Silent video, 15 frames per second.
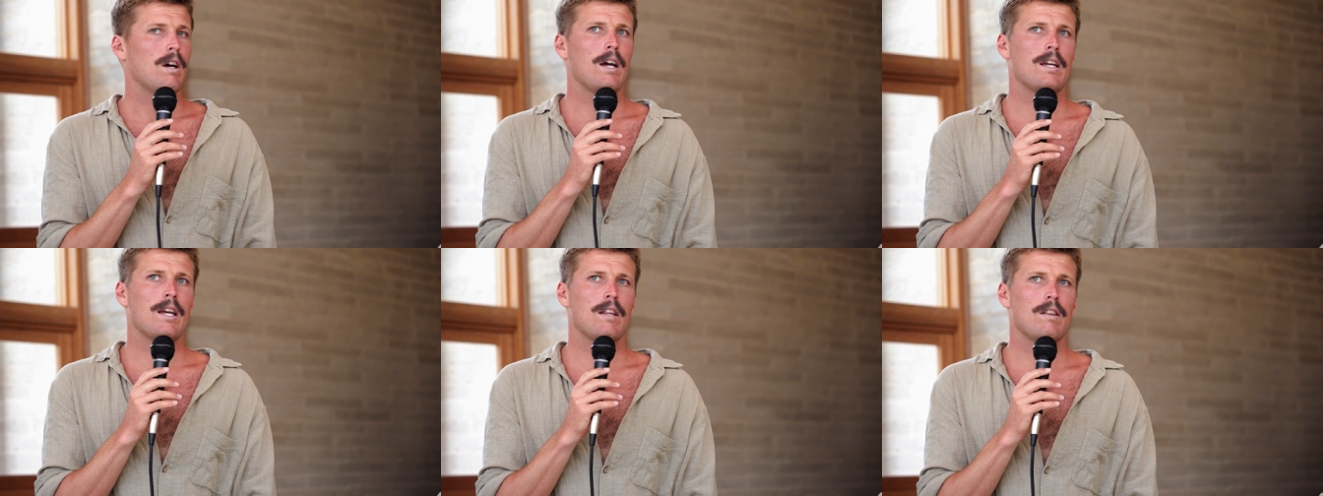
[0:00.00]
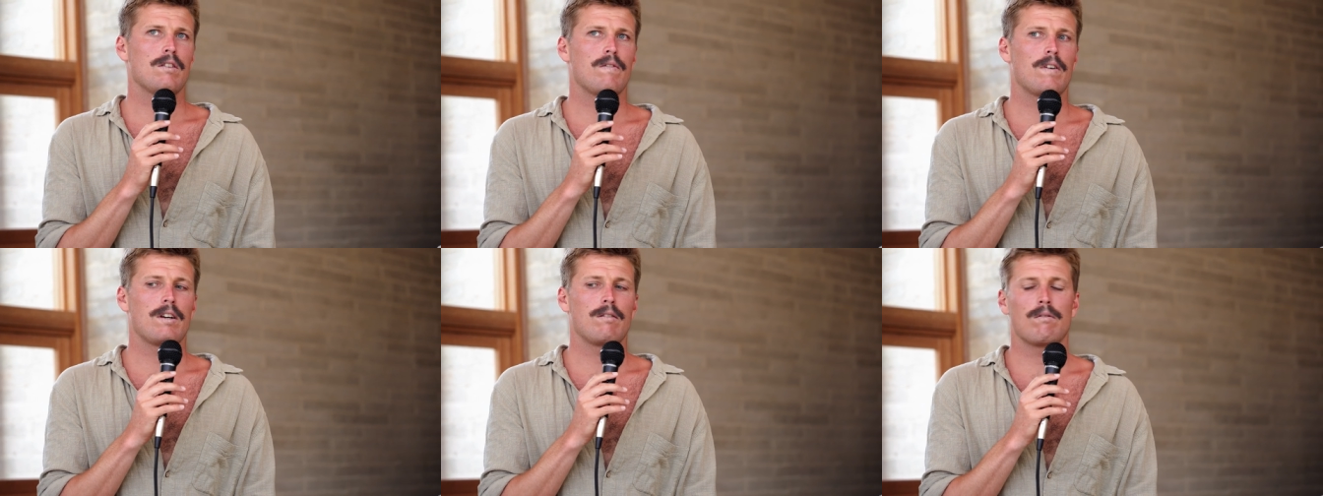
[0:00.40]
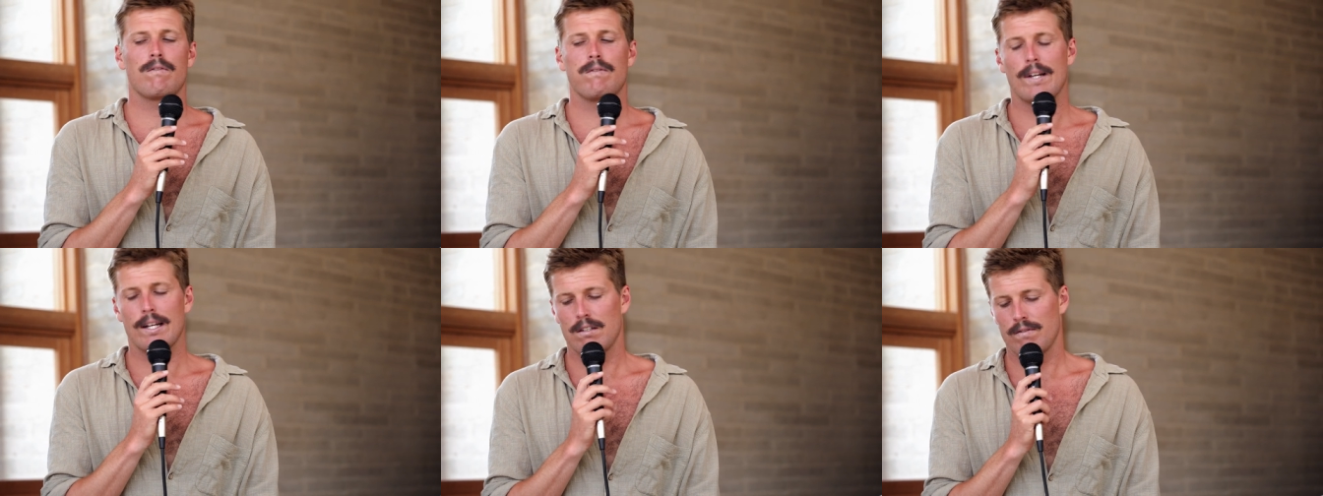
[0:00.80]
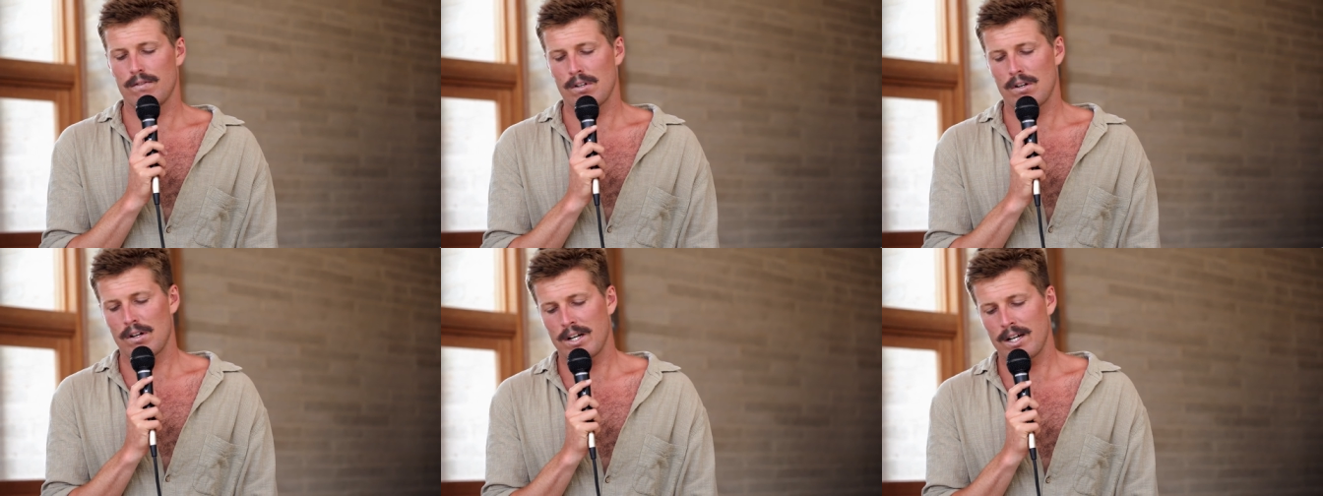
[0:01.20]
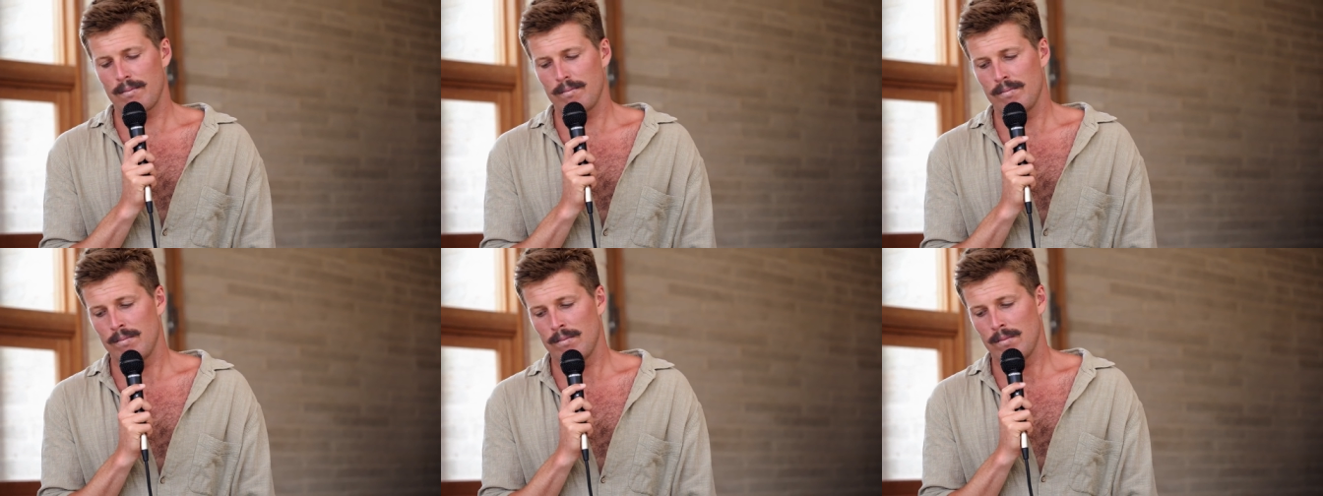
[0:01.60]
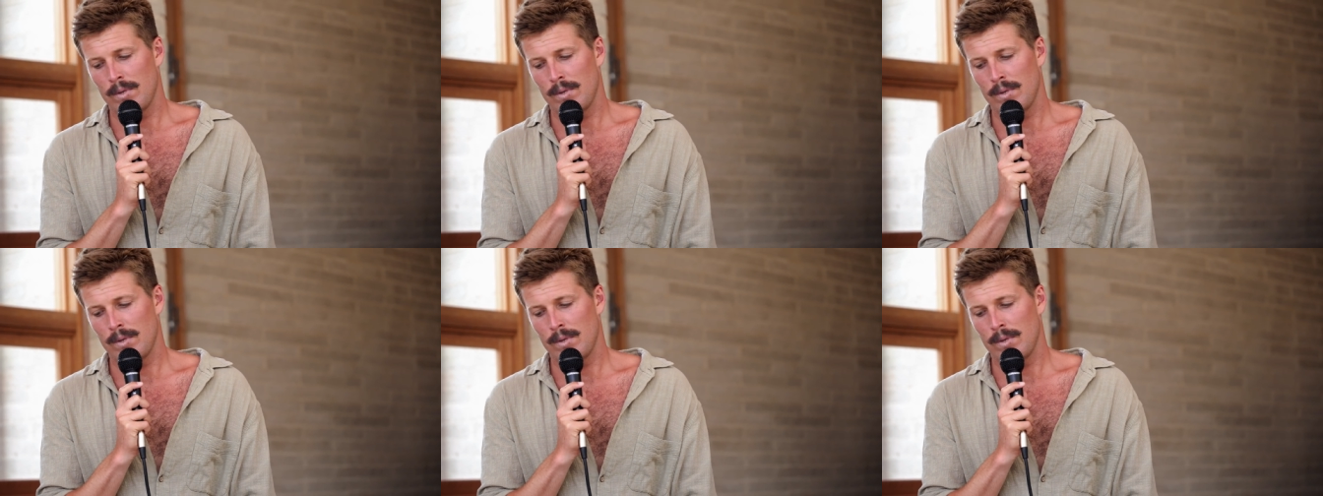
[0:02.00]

again this very reflective time.